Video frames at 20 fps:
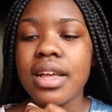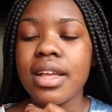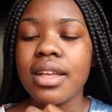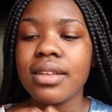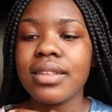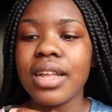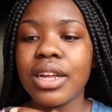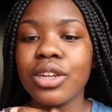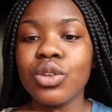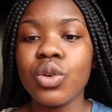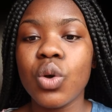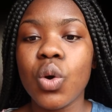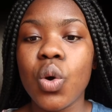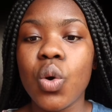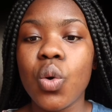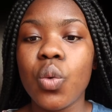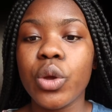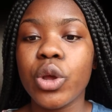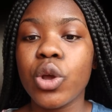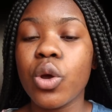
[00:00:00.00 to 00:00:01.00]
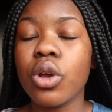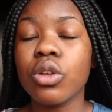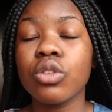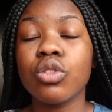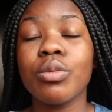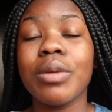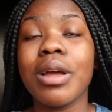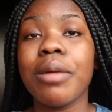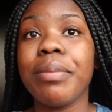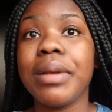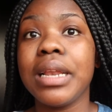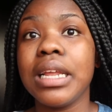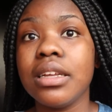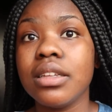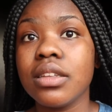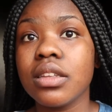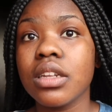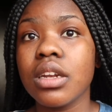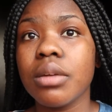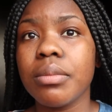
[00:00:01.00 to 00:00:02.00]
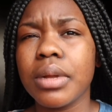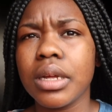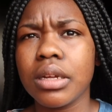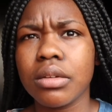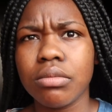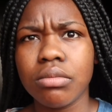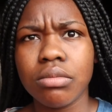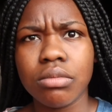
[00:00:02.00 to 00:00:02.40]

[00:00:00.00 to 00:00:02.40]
He's like, no, we're going to my place. And I'm like,